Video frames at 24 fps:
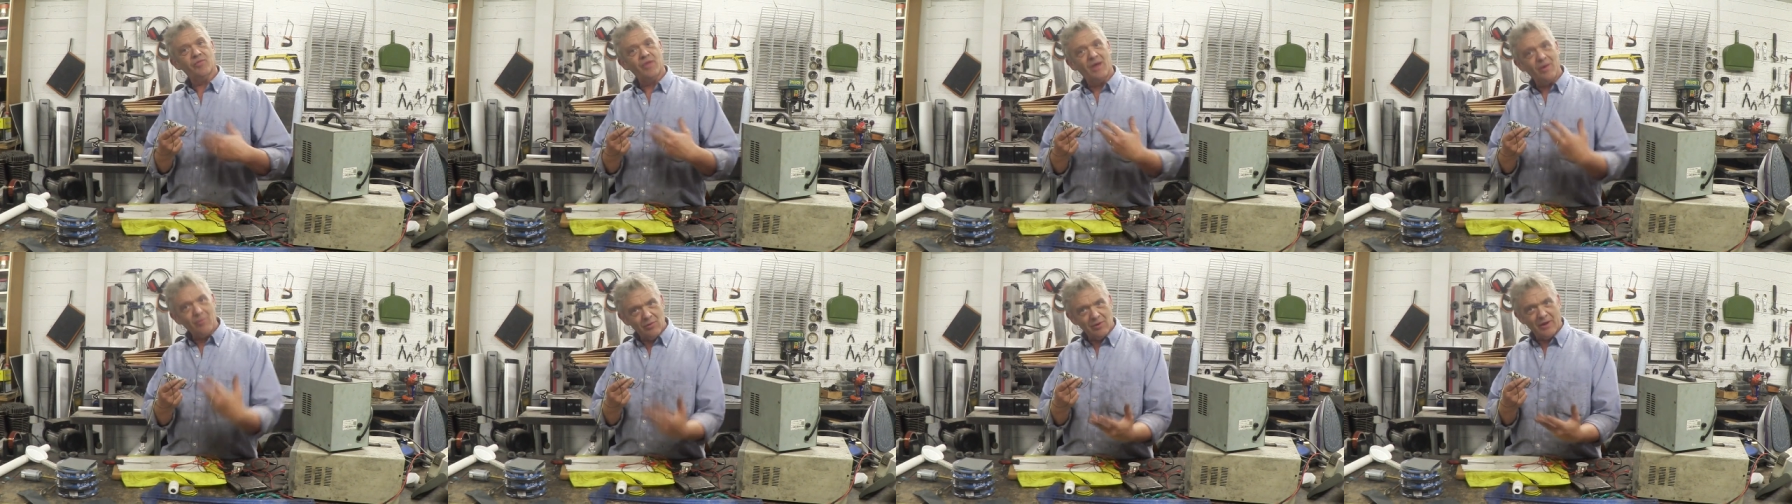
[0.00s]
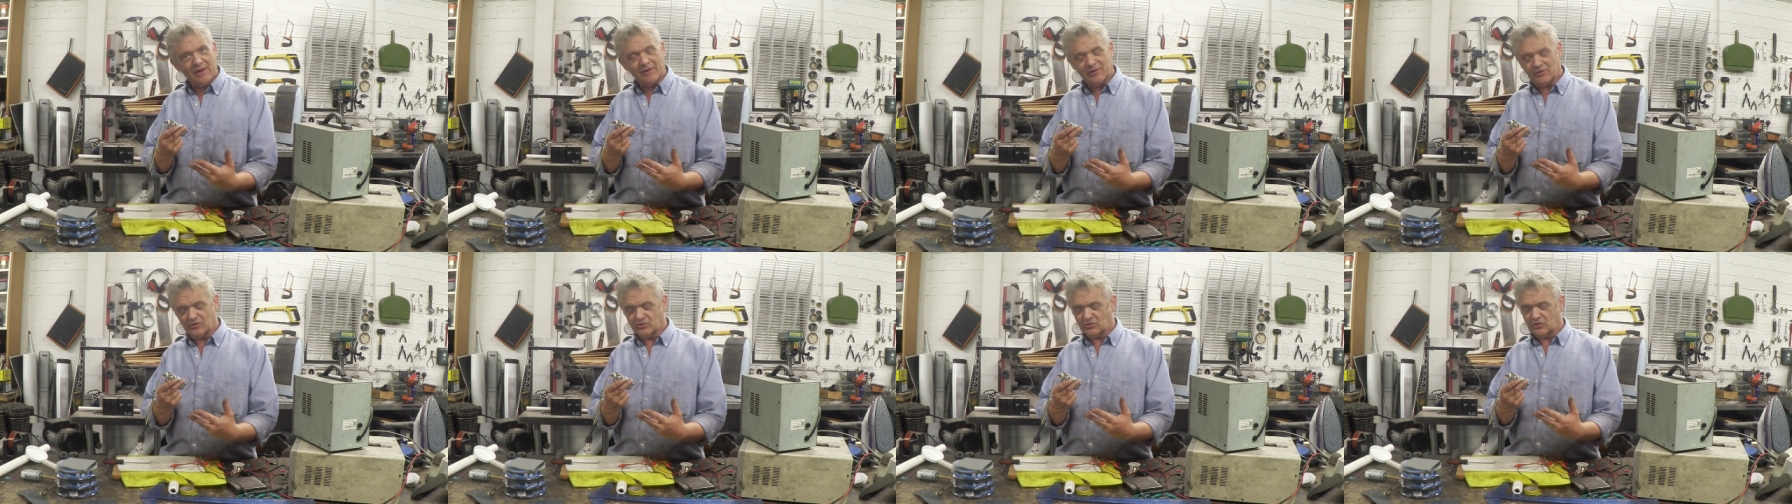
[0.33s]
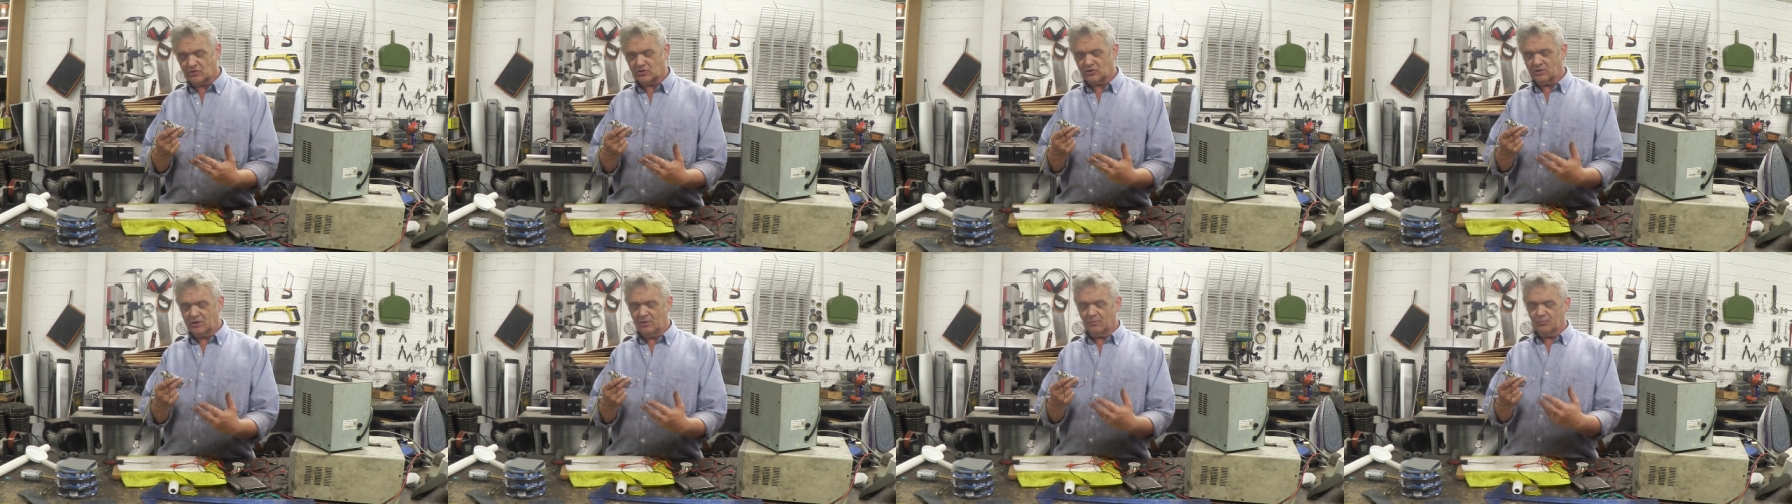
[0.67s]
That will act as a
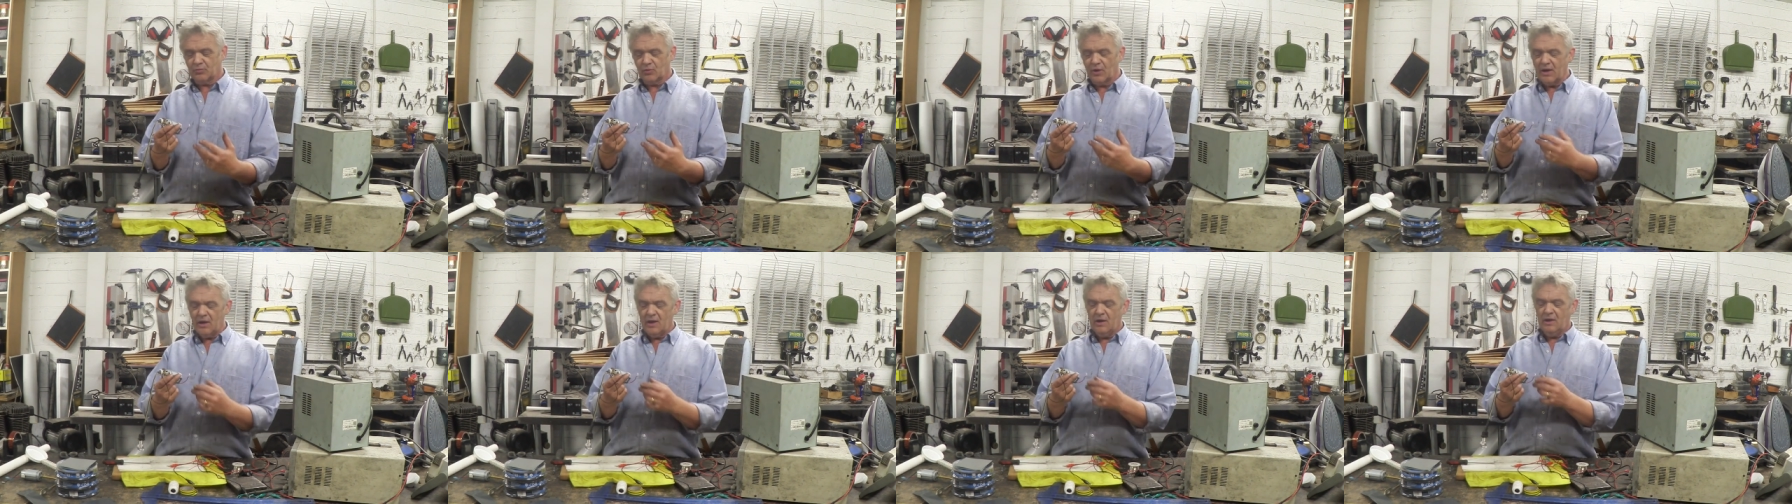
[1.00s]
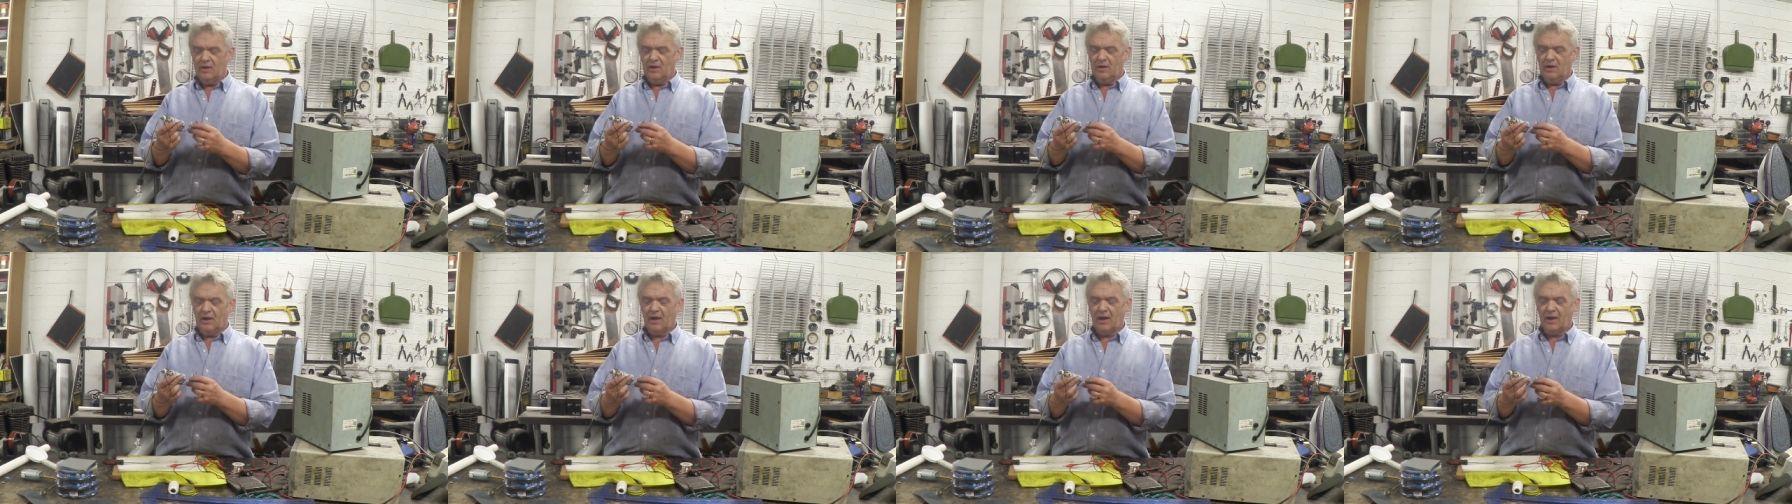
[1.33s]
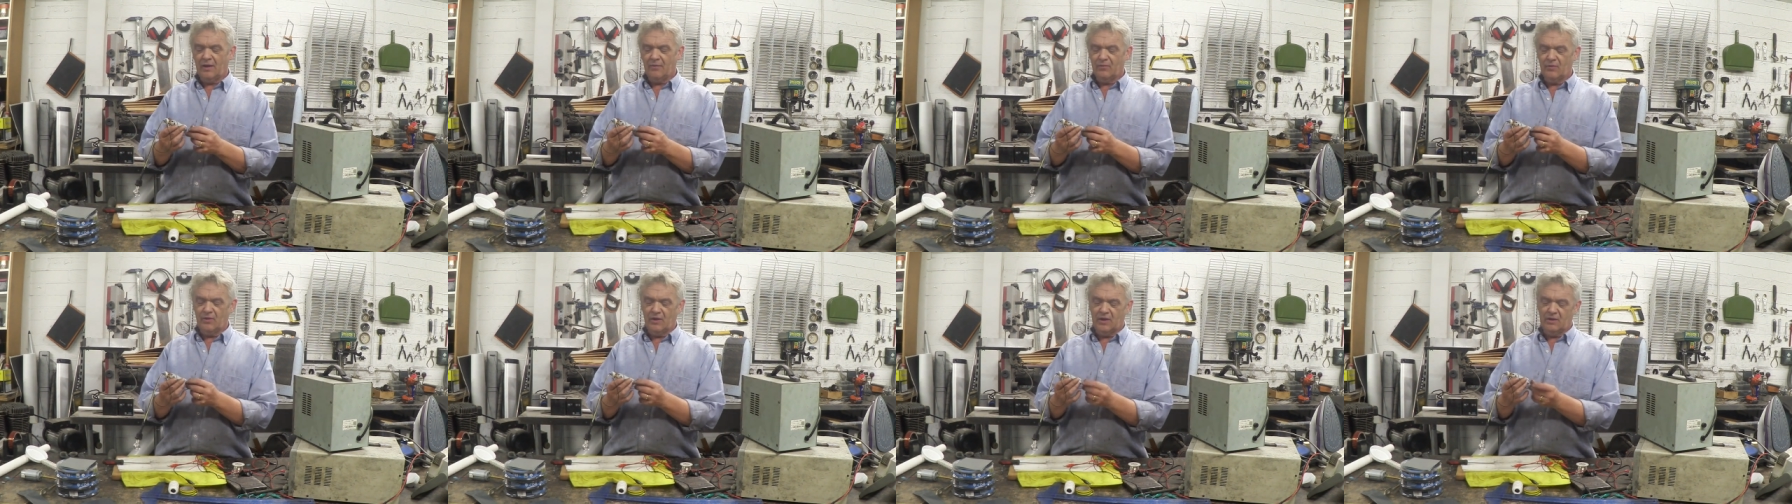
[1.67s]
slip ring
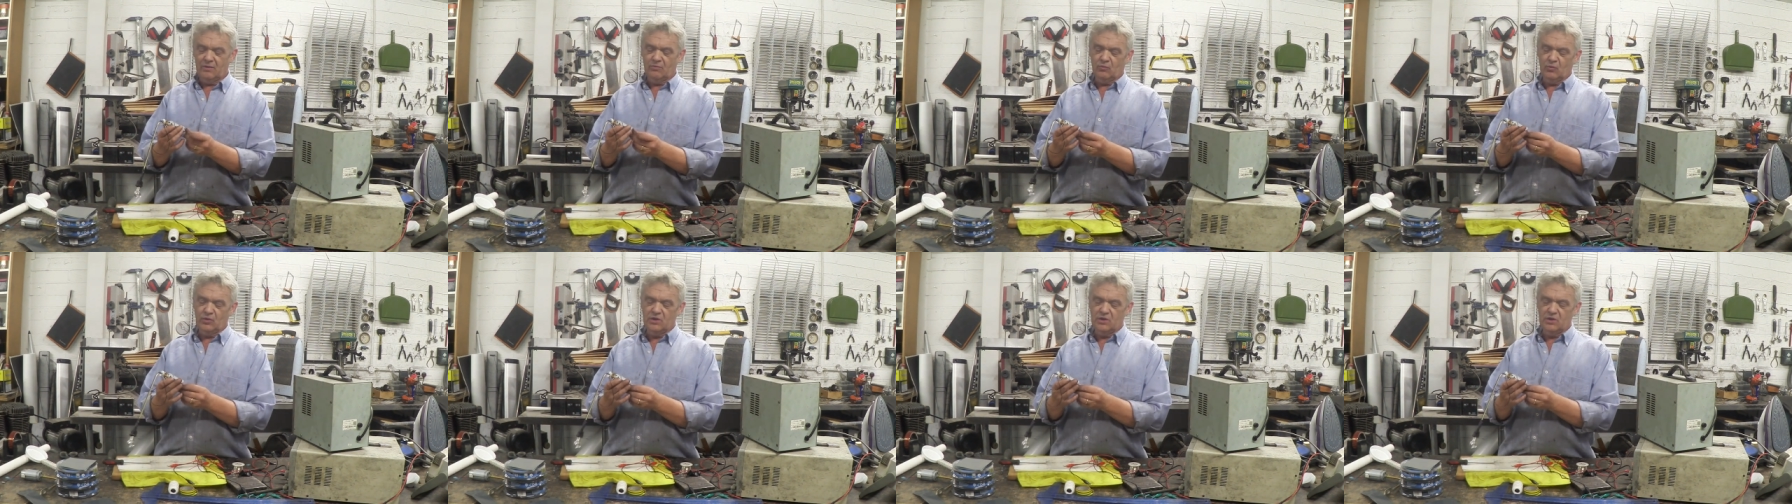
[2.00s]
and then